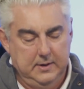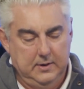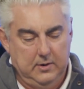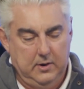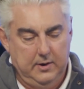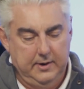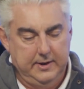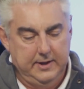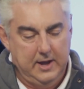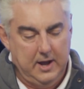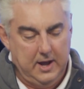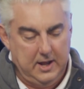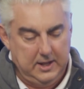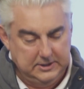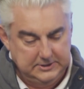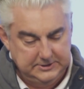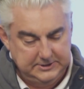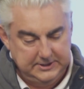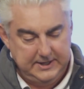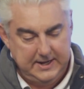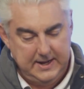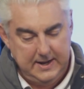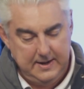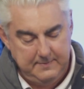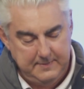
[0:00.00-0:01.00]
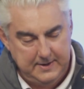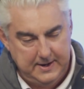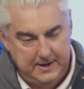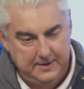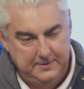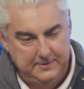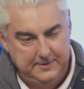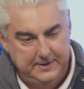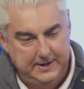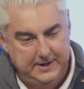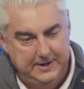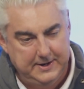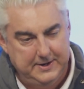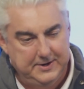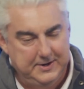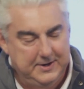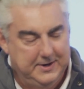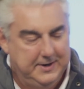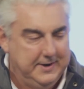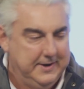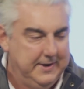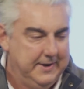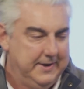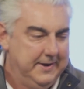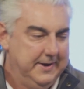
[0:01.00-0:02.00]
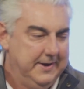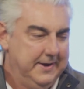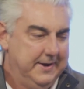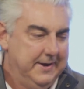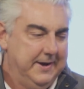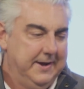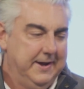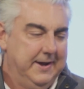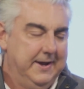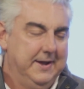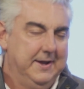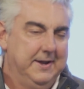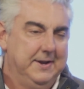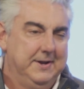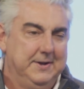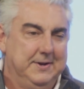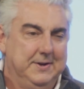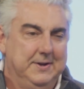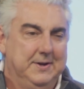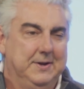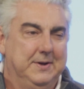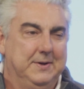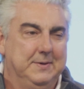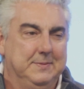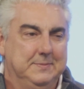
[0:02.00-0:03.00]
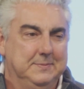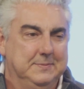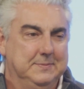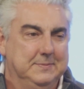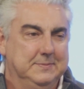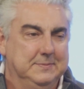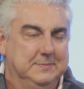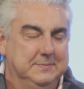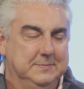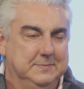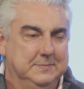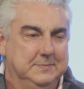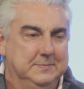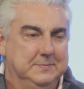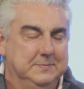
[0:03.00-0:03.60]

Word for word: archaeology came down there, and um,